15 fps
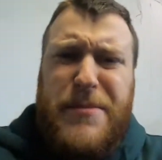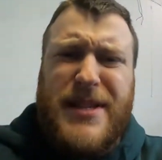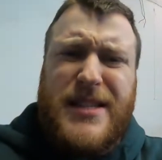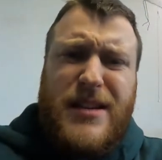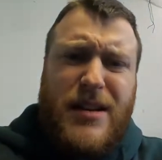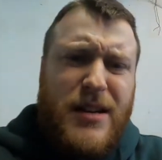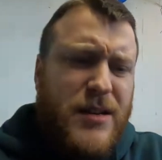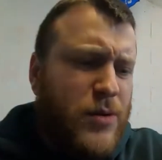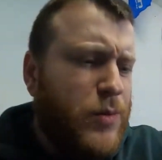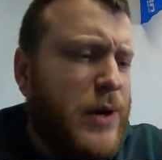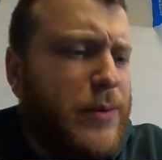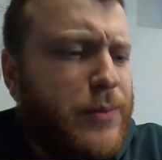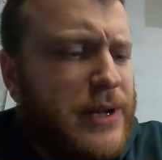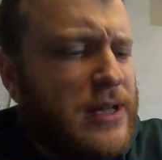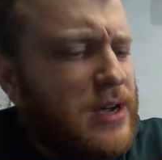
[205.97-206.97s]
Amazon
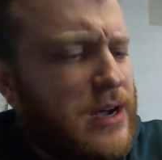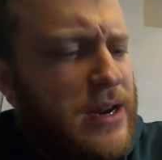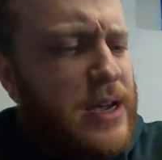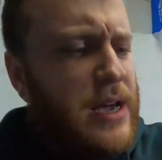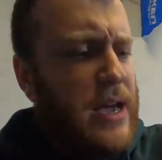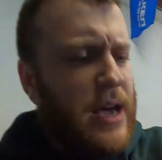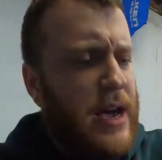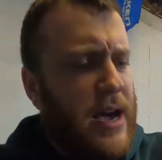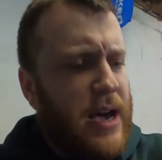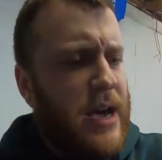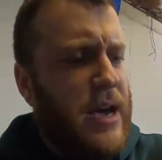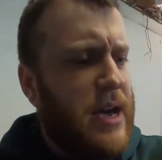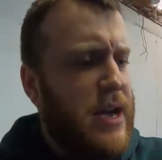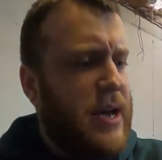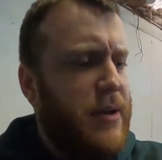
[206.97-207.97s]
when we got it.
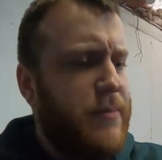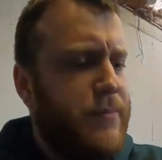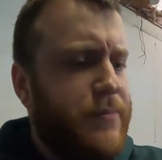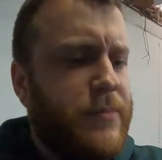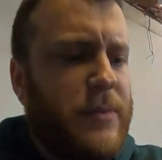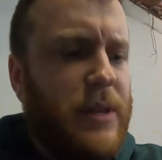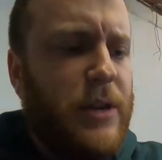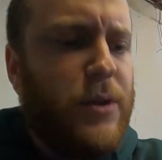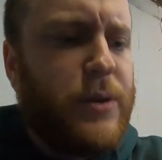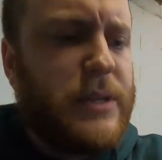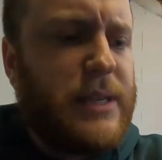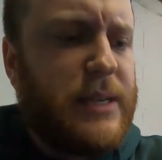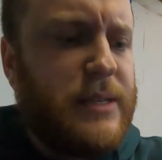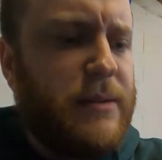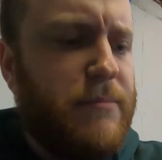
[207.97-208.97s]

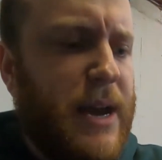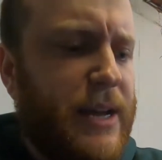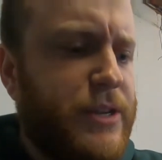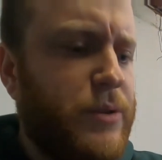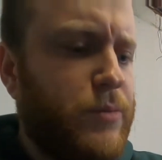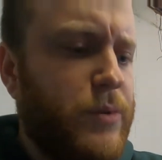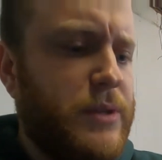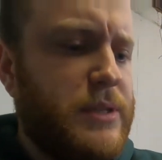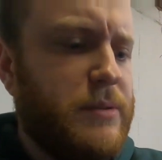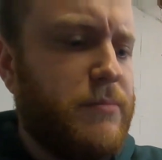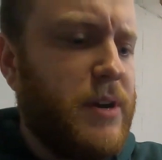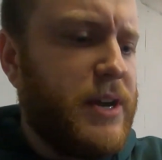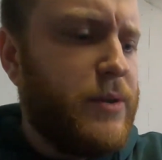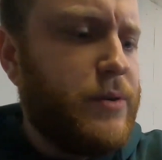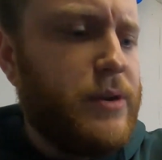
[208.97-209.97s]
Lucas has the matching one to
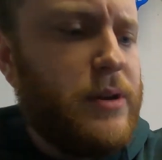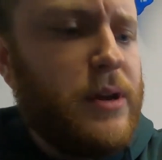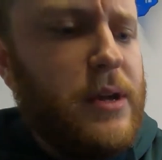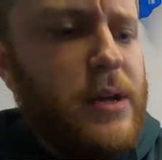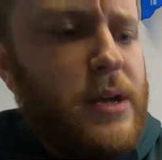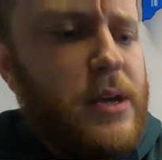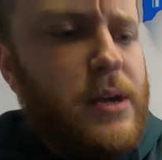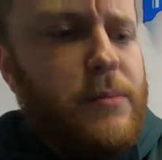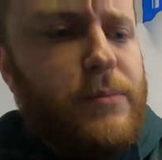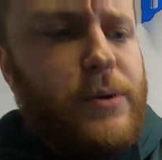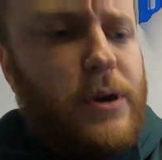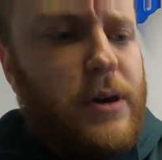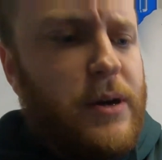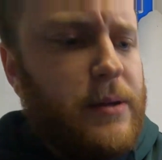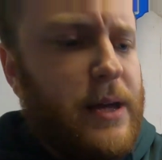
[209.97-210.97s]
my one,
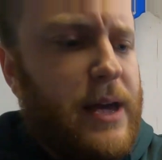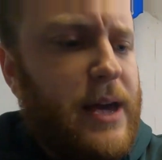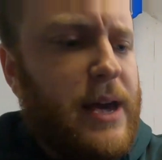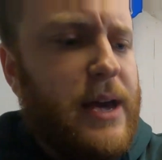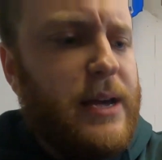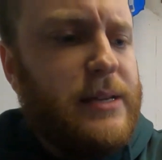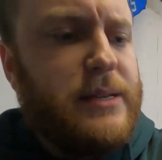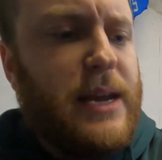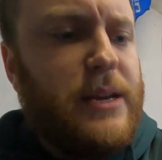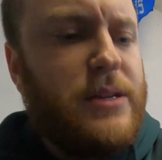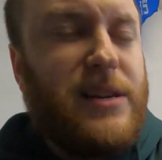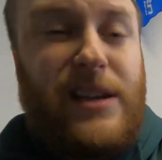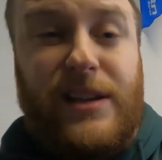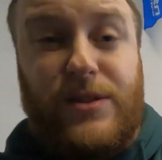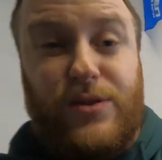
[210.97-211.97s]
but
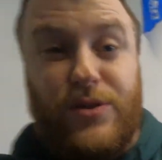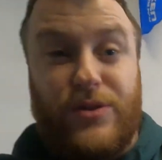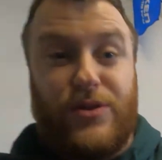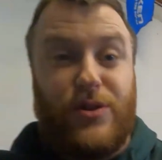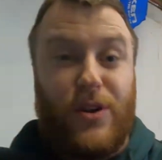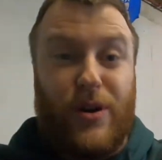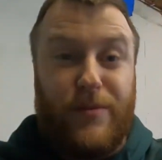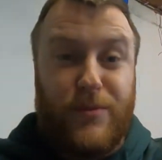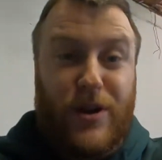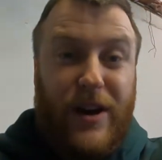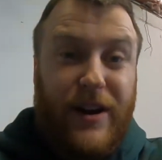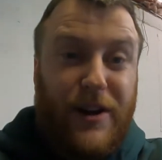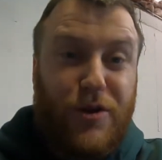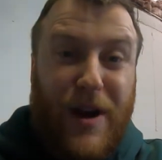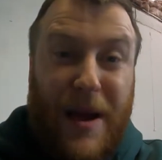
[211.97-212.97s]
essentially it's just some
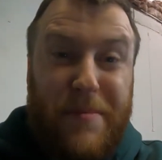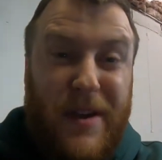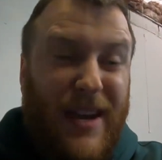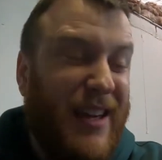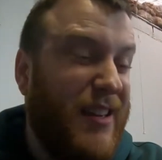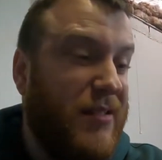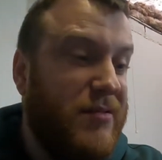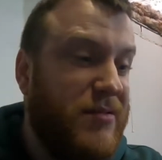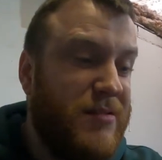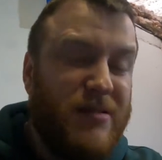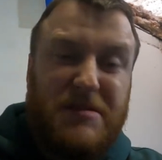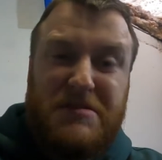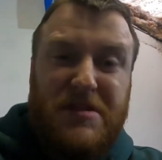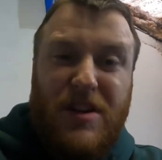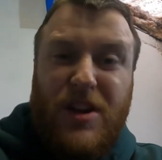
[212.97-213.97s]
kind of crappy
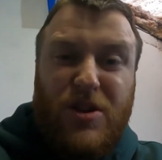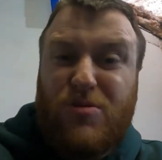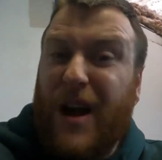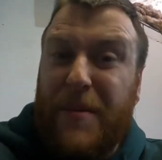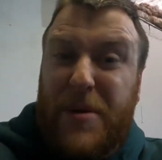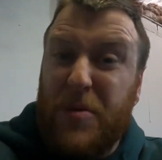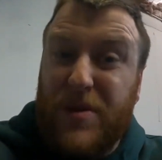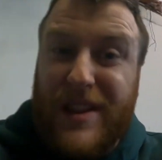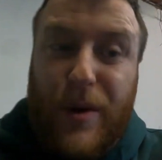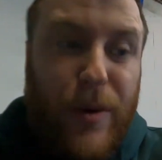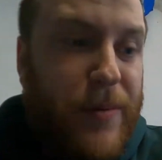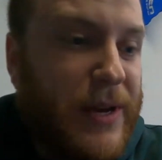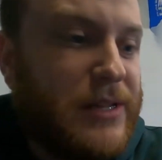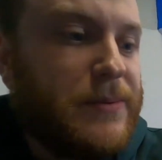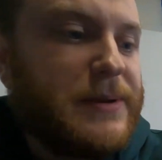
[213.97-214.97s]
one that
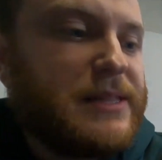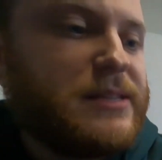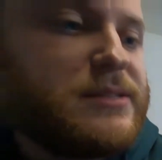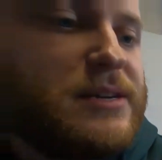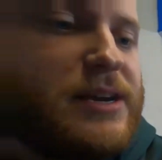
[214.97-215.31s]
we picked up at the